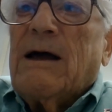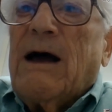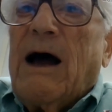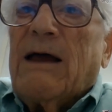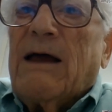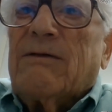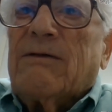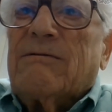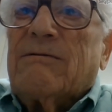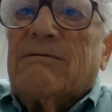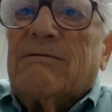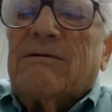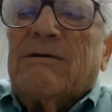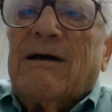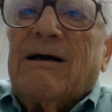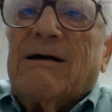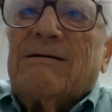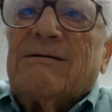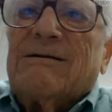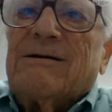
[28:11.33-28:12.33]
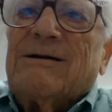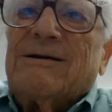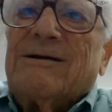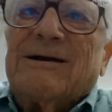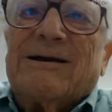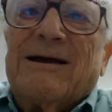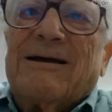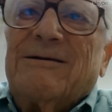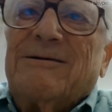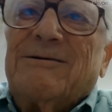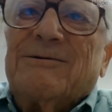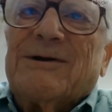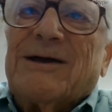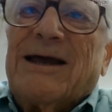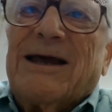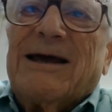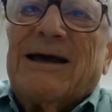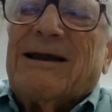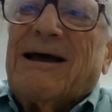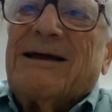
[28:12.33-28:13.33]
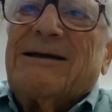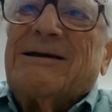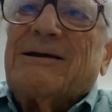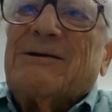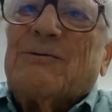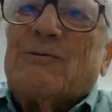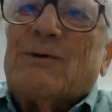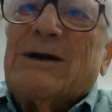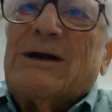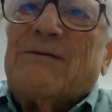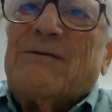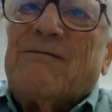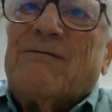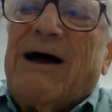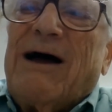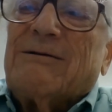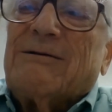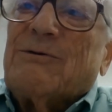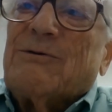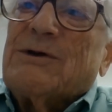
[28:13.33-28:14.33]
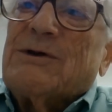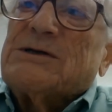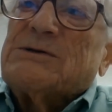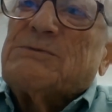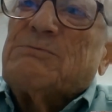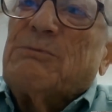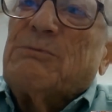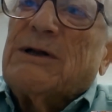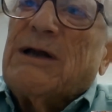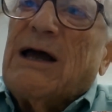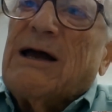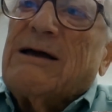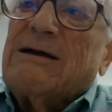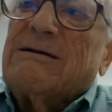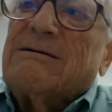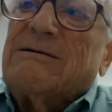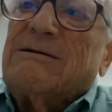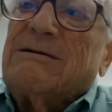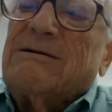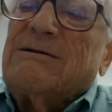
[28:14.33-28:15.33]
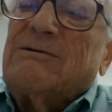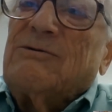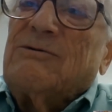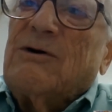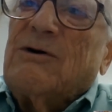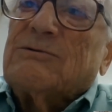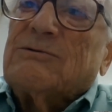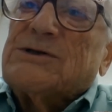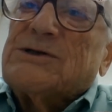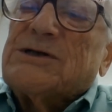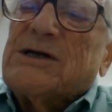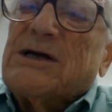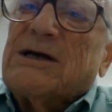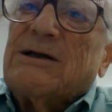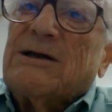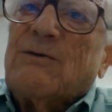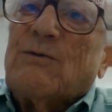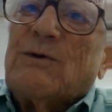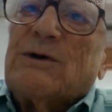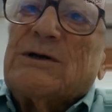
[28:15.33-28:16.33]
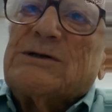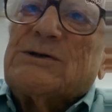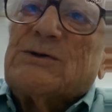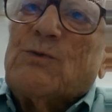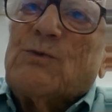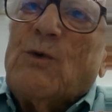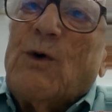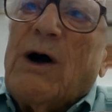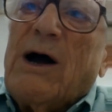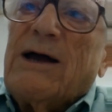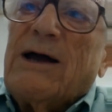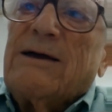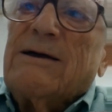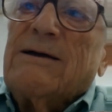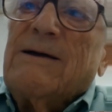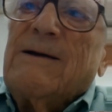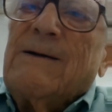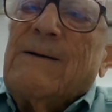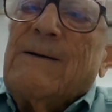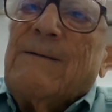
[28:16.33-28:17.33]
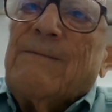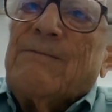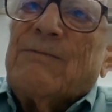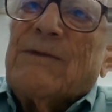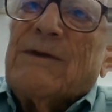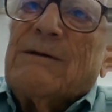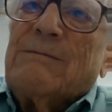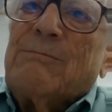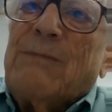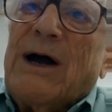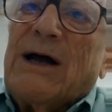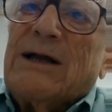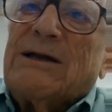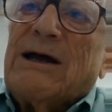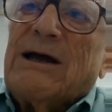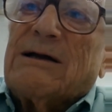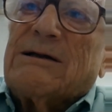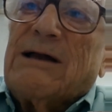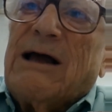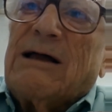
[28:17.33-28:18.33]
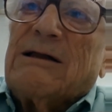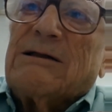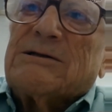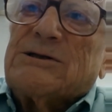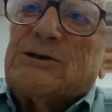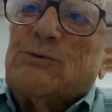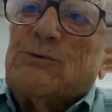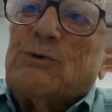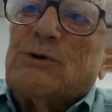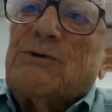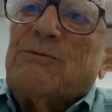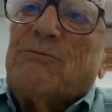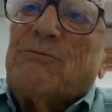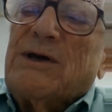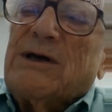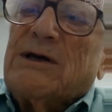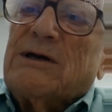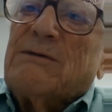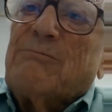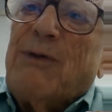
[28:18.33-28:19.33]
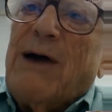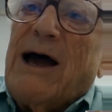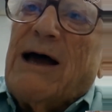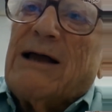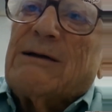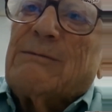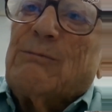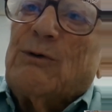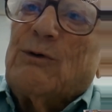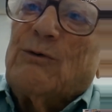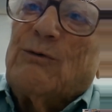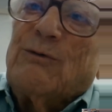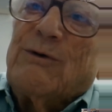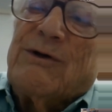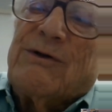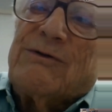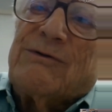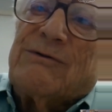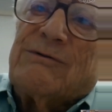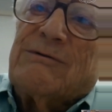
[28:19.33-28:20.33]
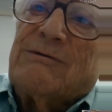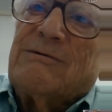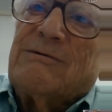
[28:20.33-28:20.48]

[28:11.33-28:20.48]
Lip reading: again, I didn't really follow this, but I don't see any reason why my technology wouldn't be compatible with